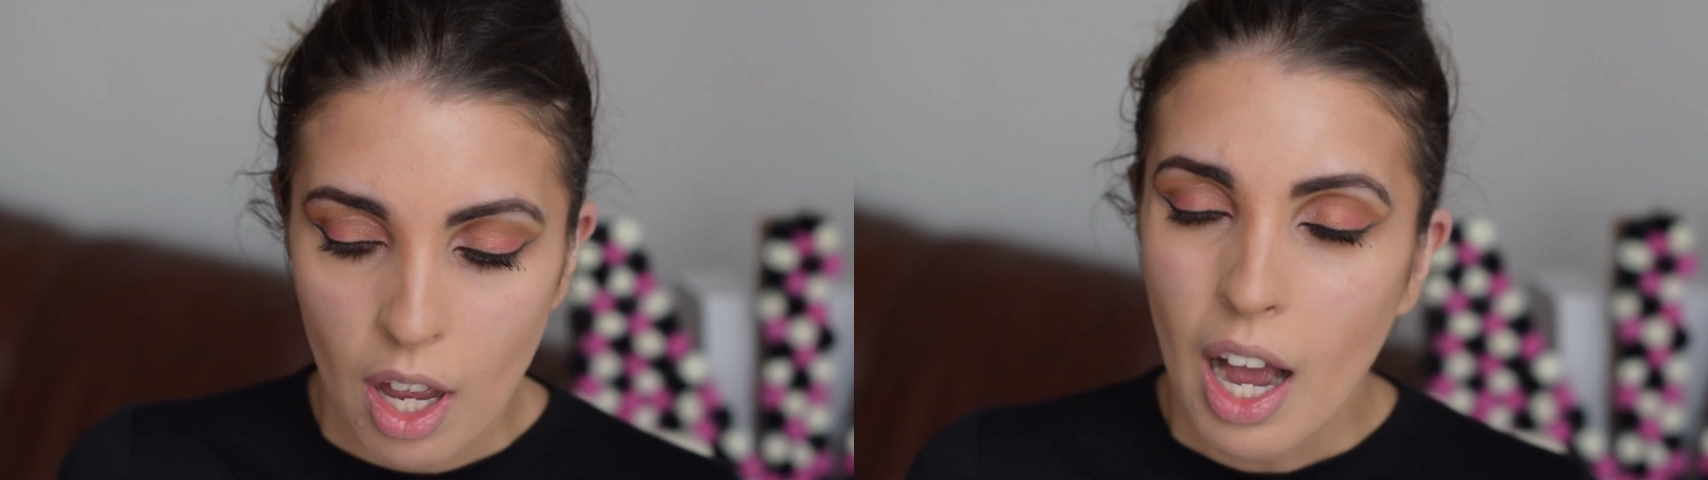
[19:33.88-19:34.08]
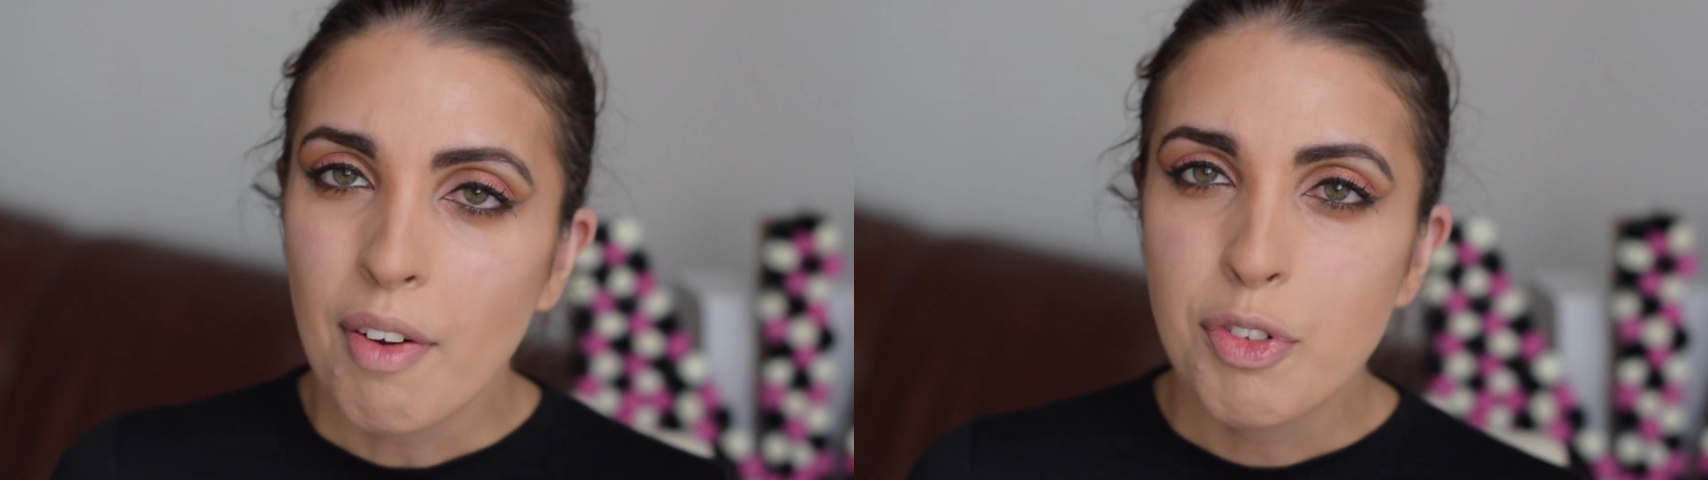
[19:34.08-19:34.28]

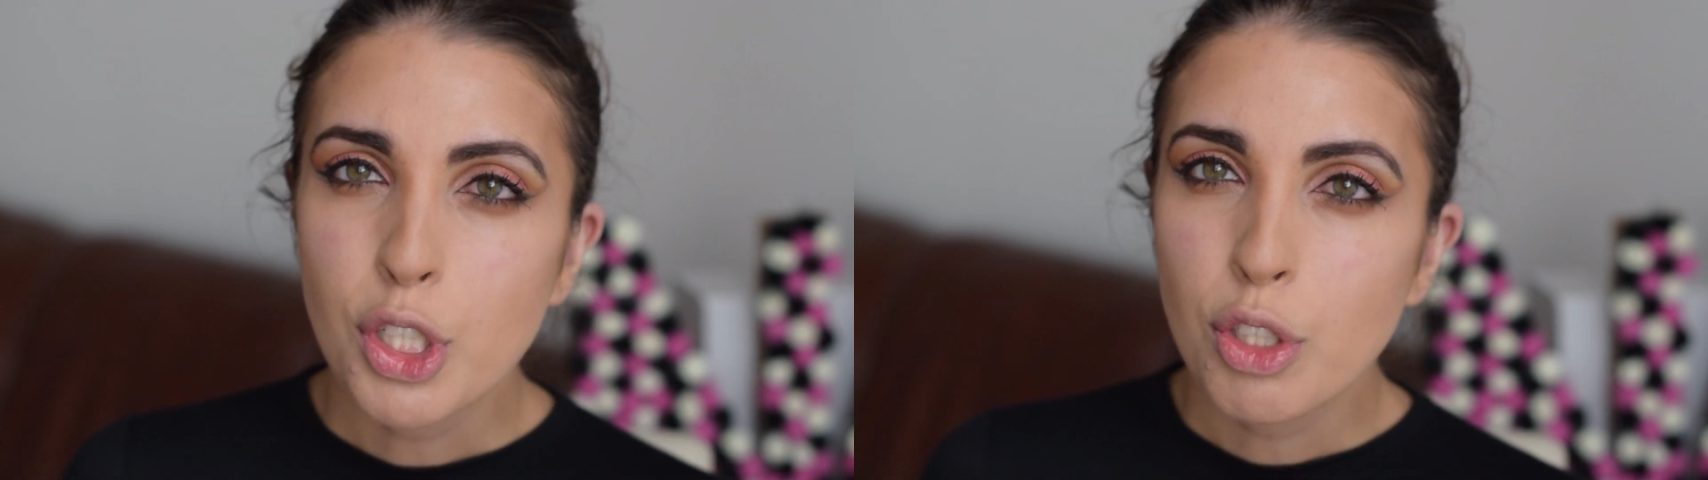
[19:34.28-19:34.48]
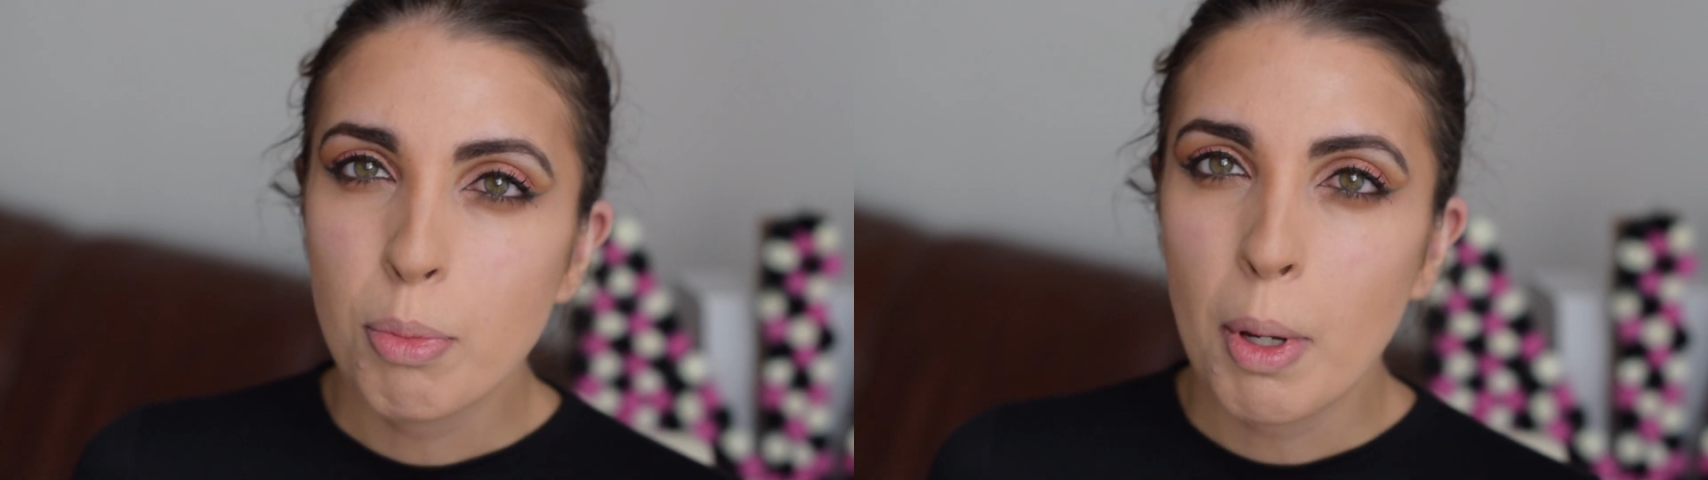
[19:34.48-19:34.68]
I've
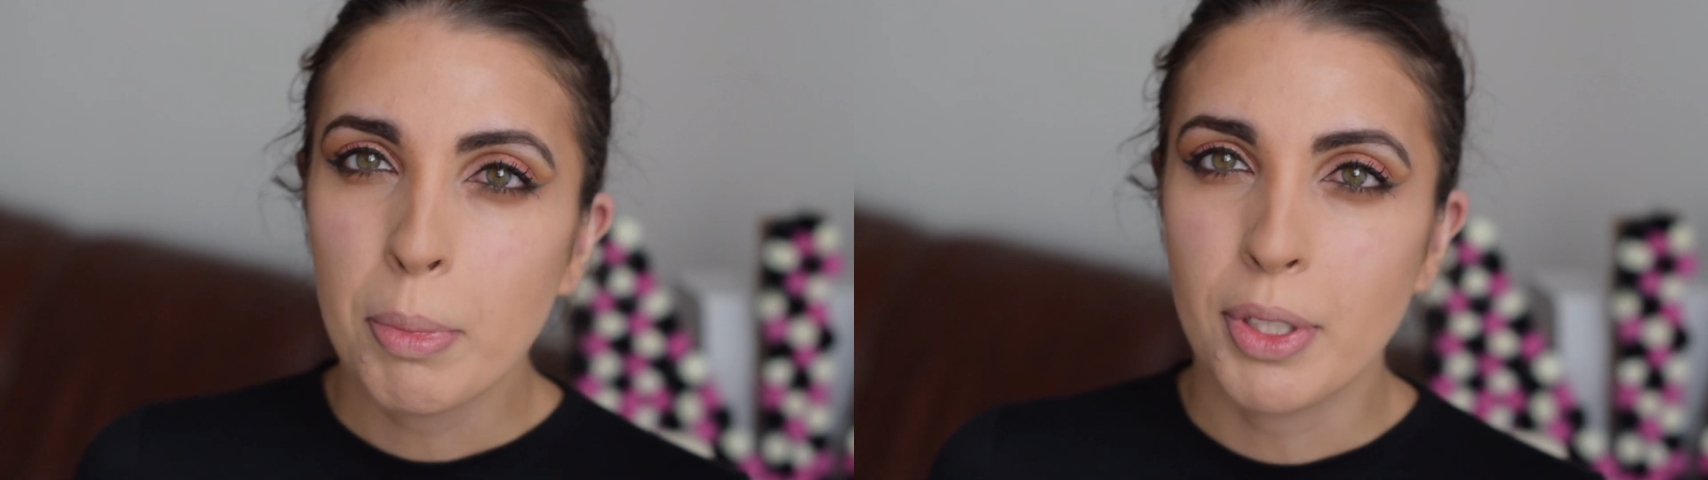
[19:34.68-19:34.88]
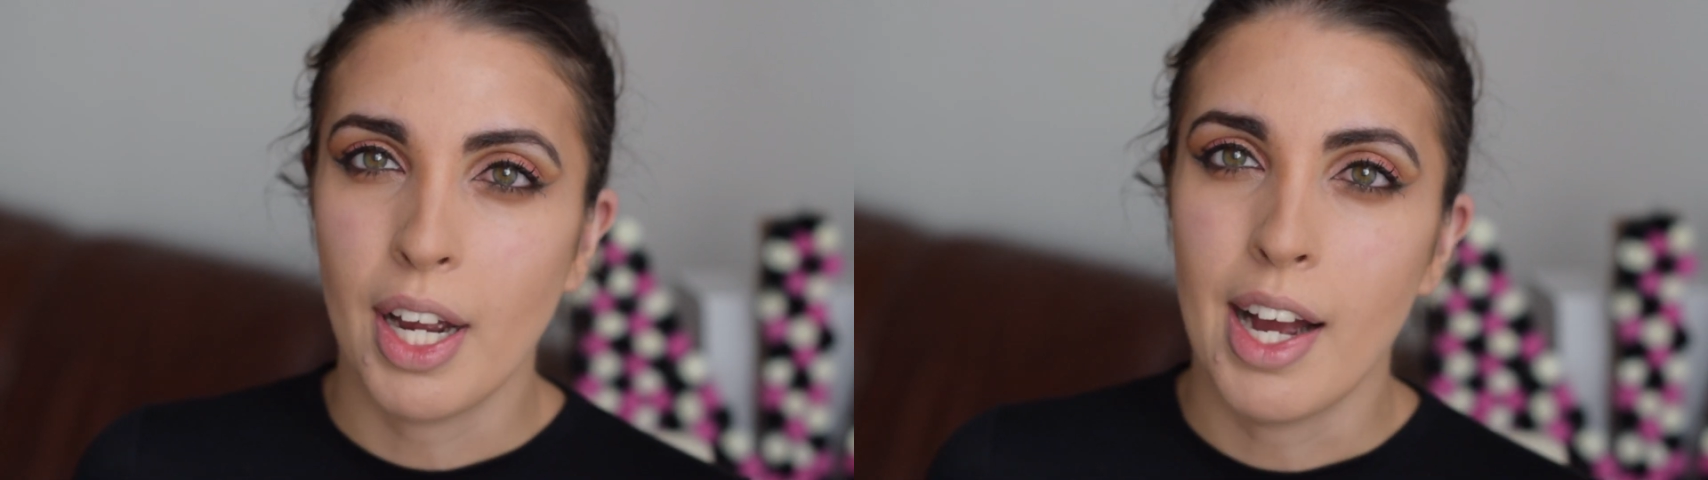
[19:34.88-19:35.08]
just
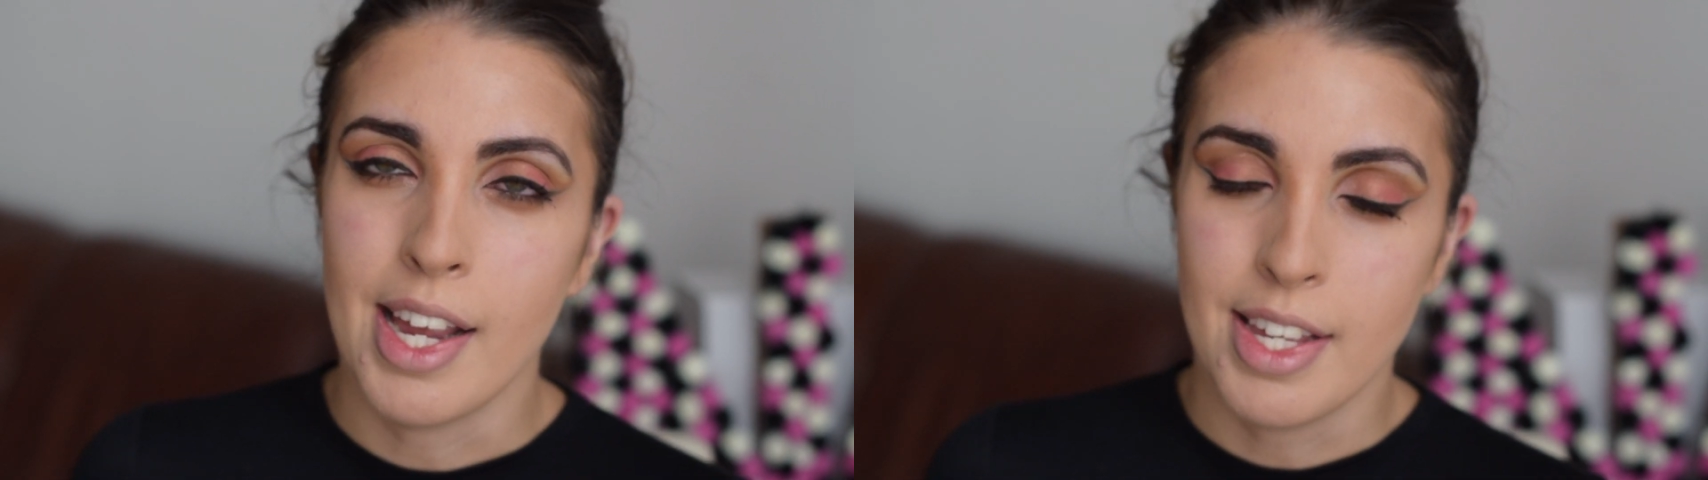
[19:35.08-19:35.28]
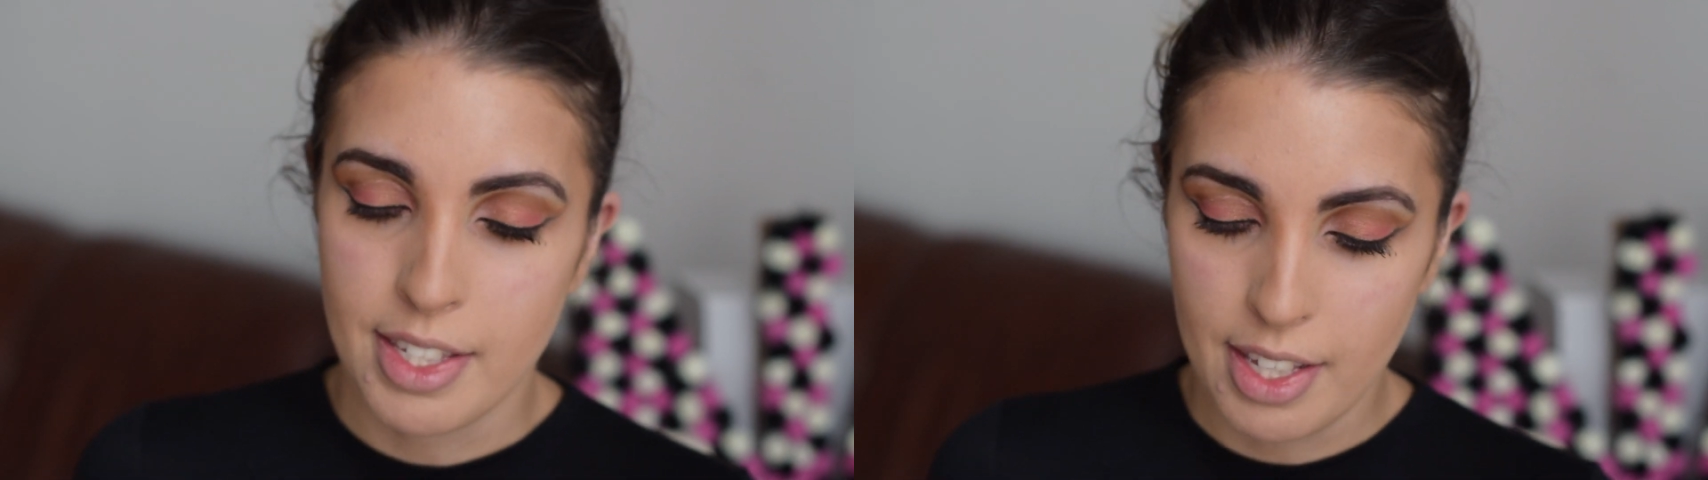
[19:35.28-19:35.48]
remembered,
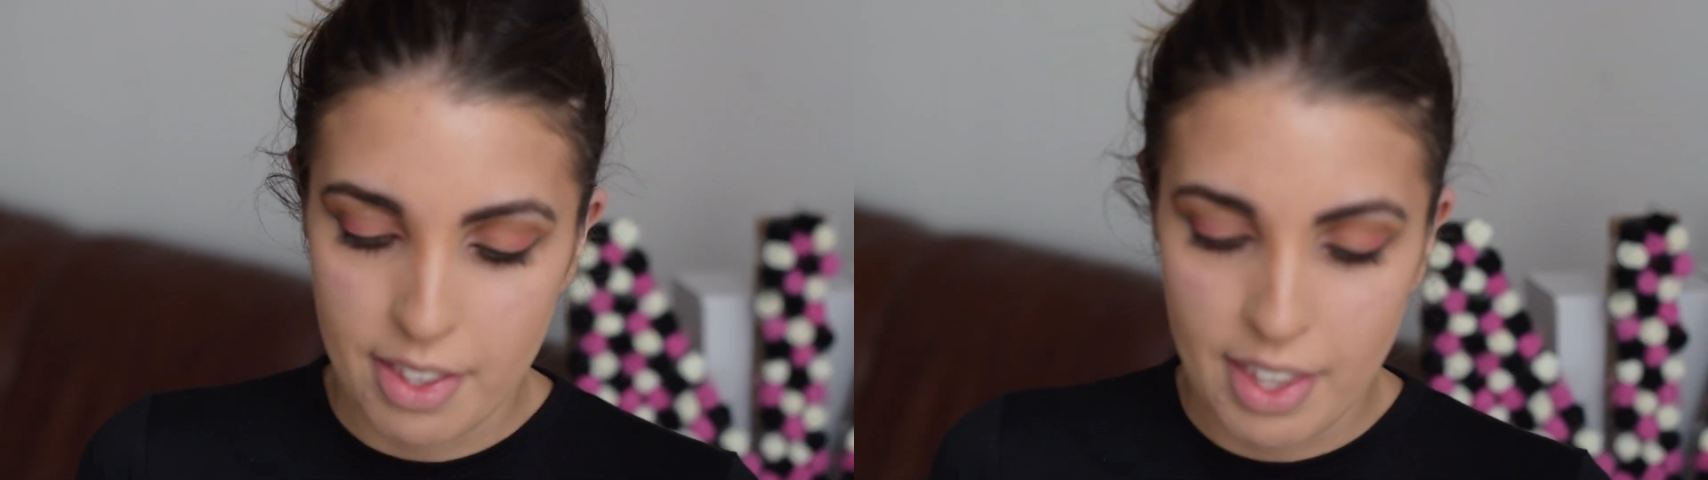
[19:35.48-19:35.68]
guys,